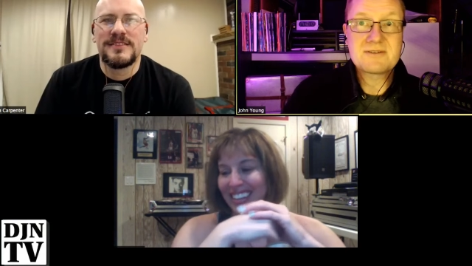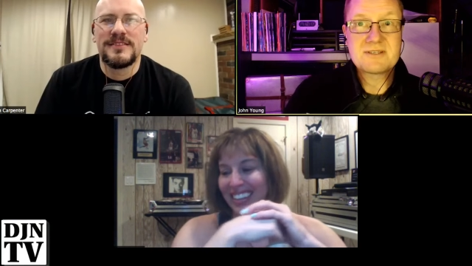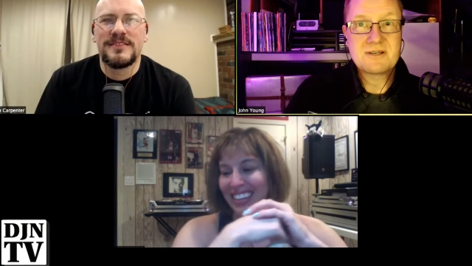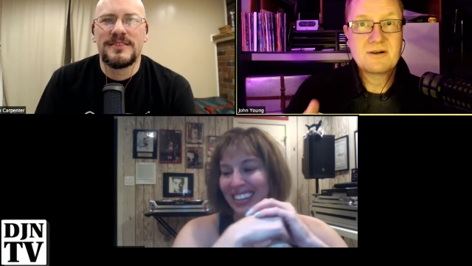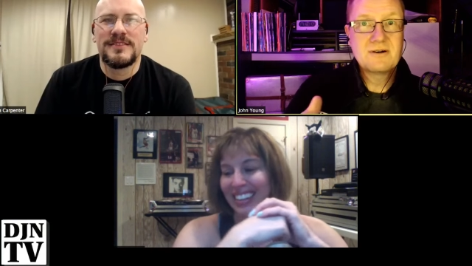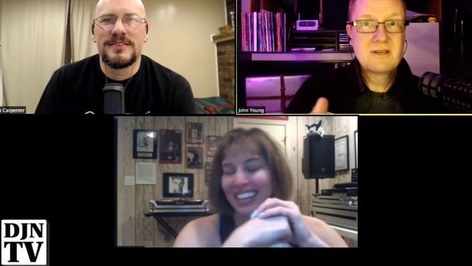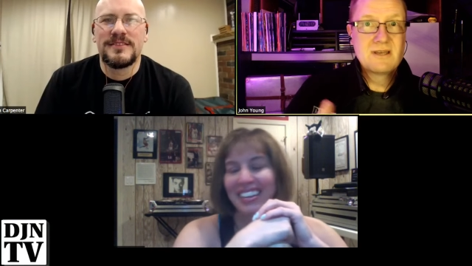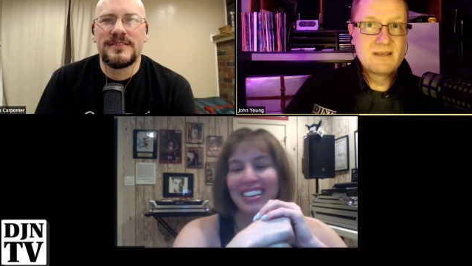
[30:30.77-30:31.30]

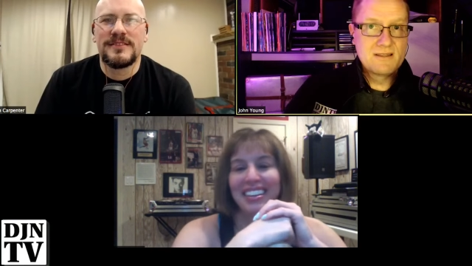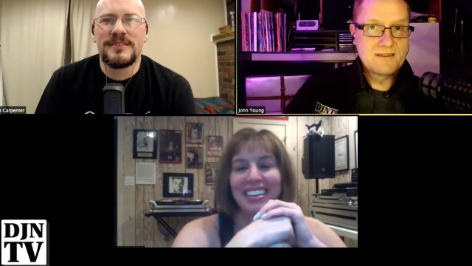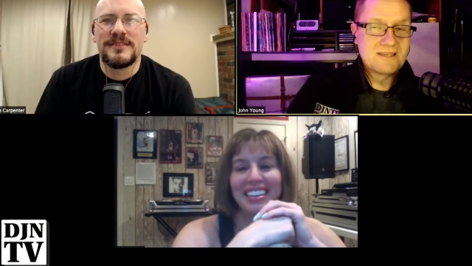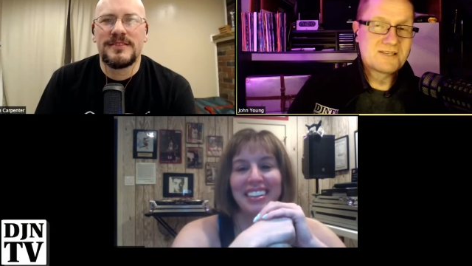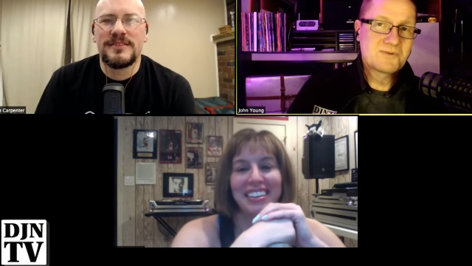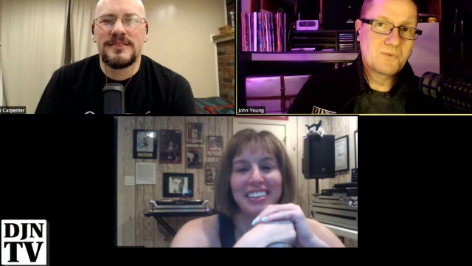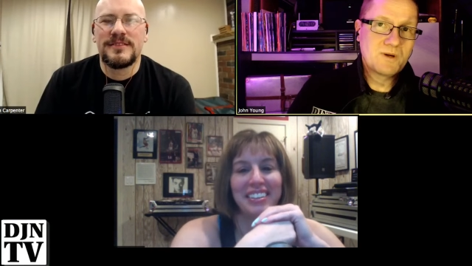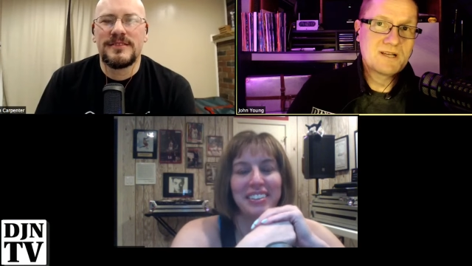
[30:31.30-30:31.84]
Speaker 1: So
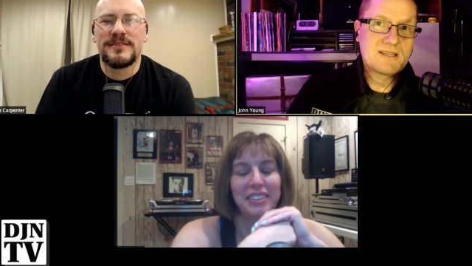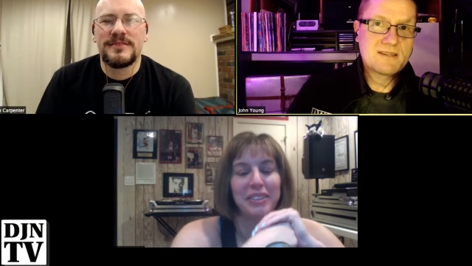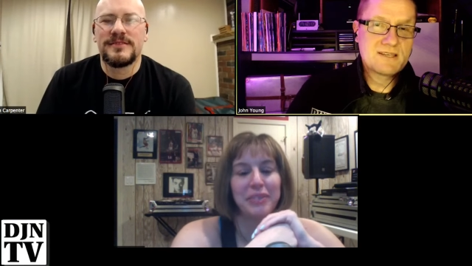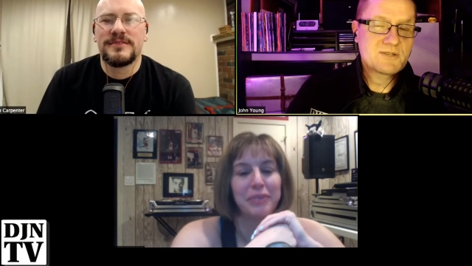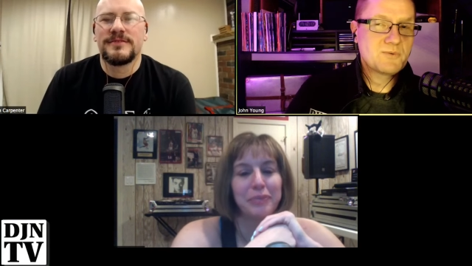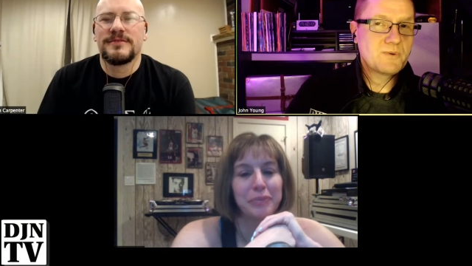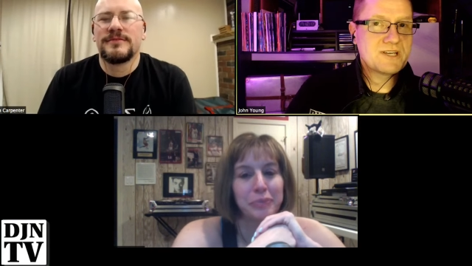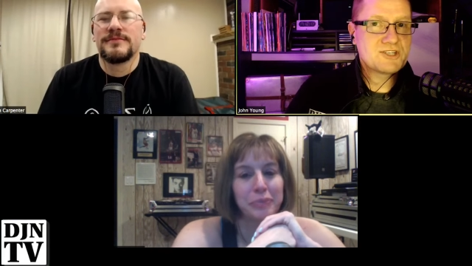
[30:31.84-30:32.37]
this
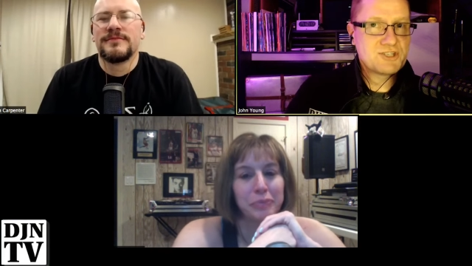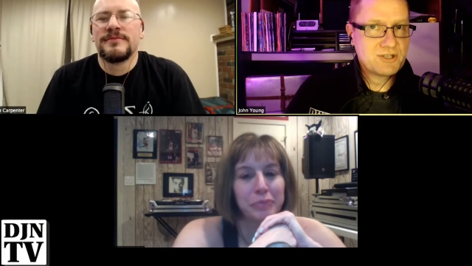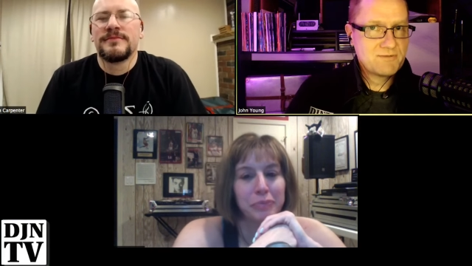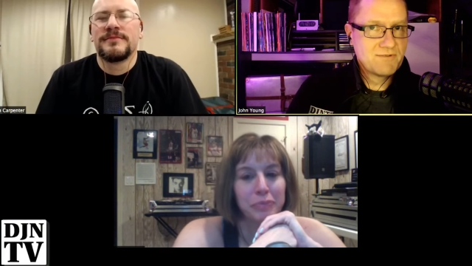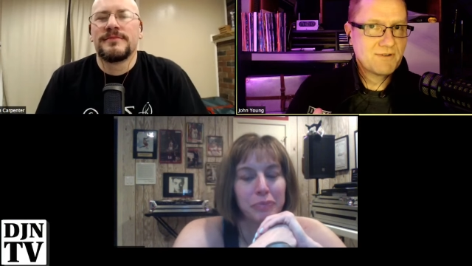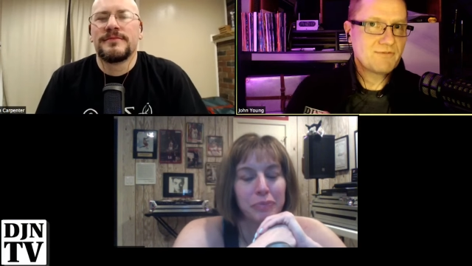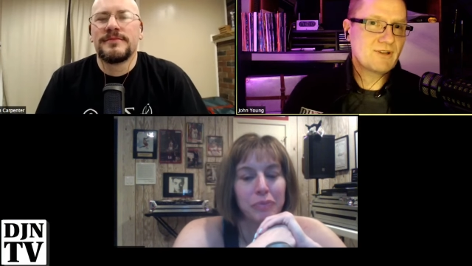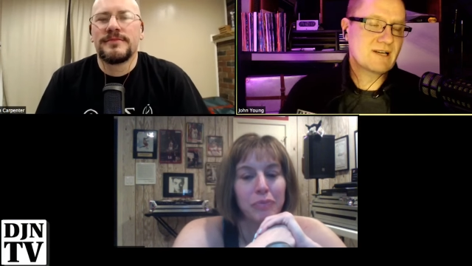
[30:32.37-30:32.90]
week
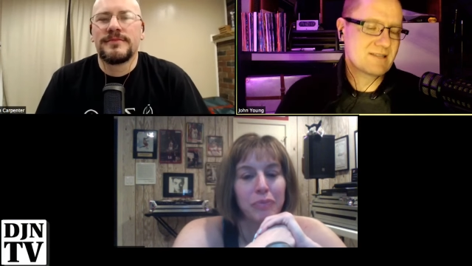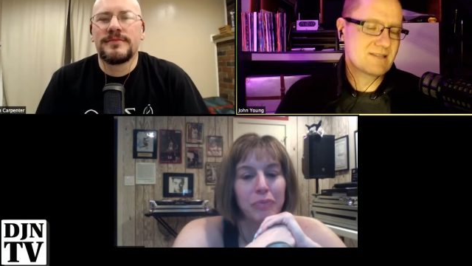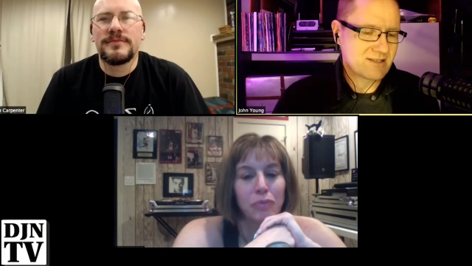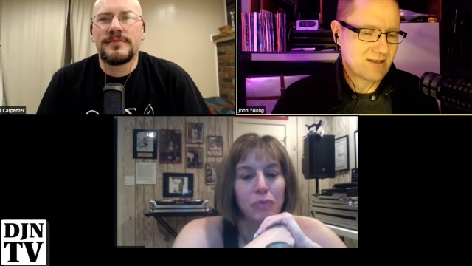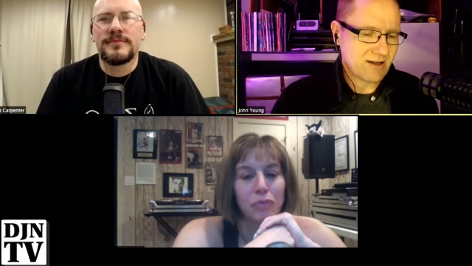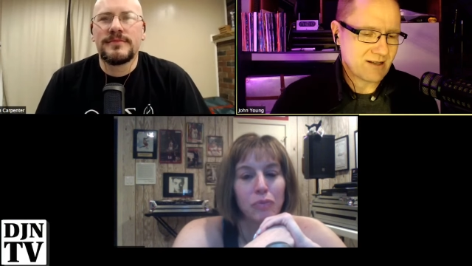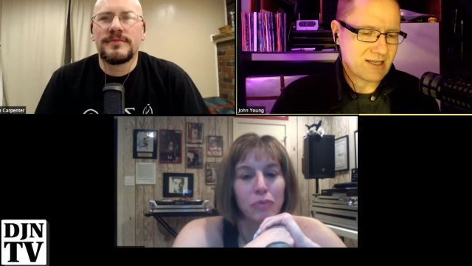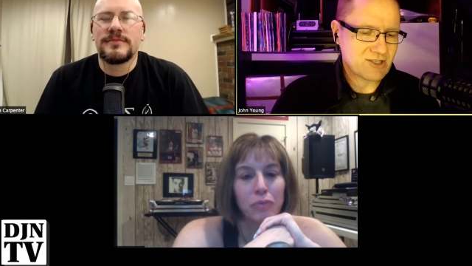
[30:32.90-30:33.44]
should reflect the
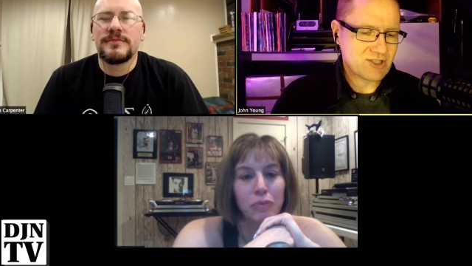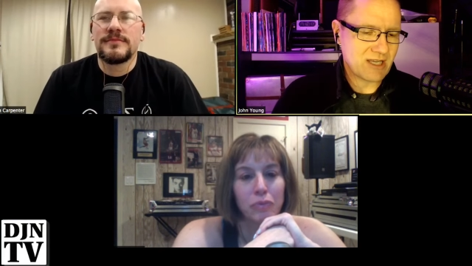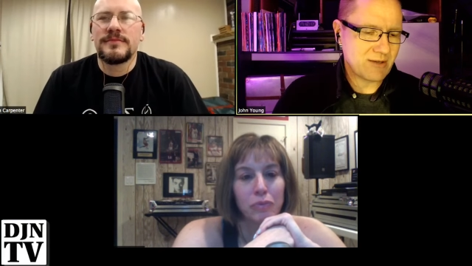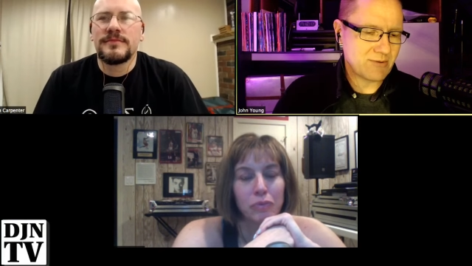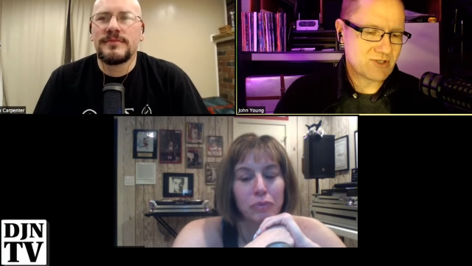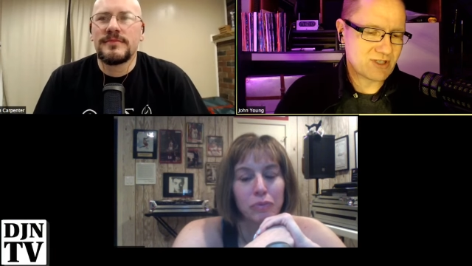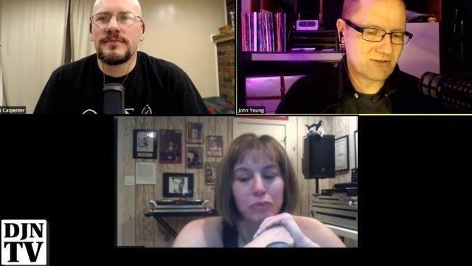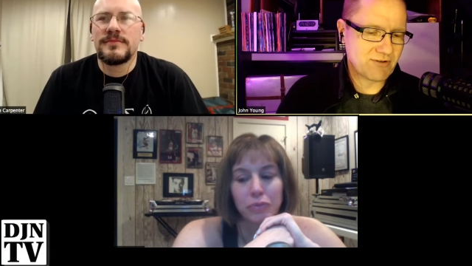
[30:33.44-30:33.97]
song that
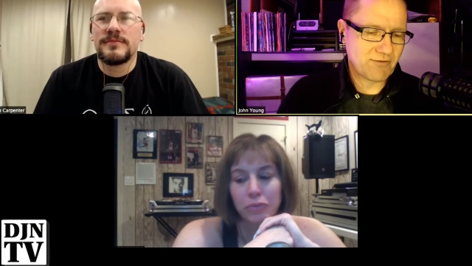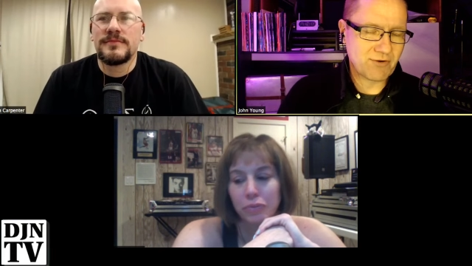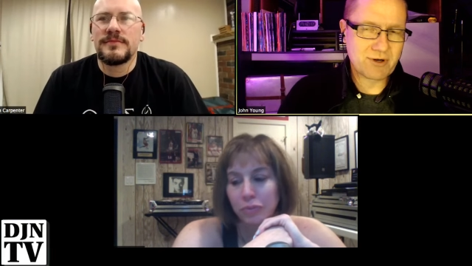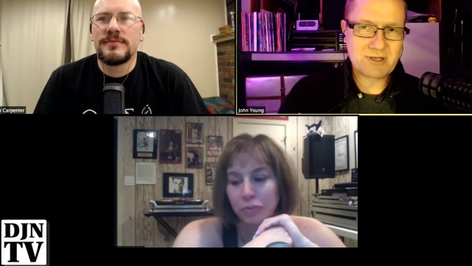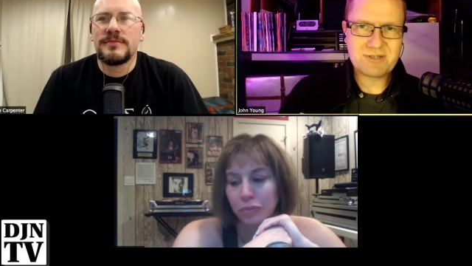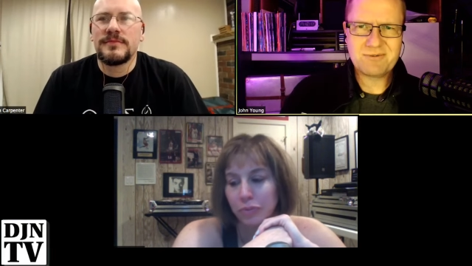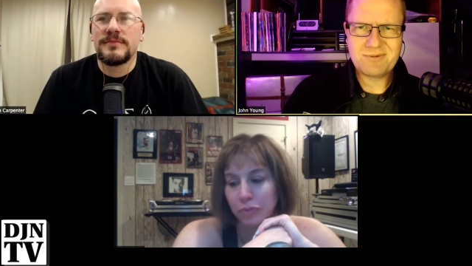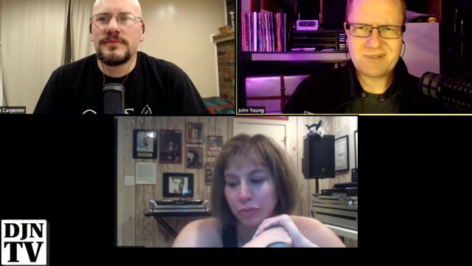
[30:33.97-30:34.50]
Shani was just
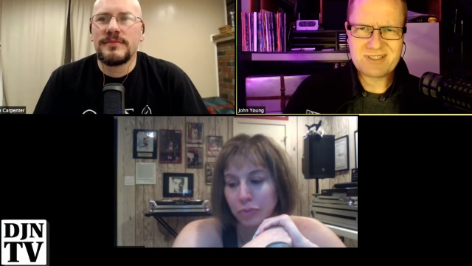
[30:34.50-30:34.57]
referring to.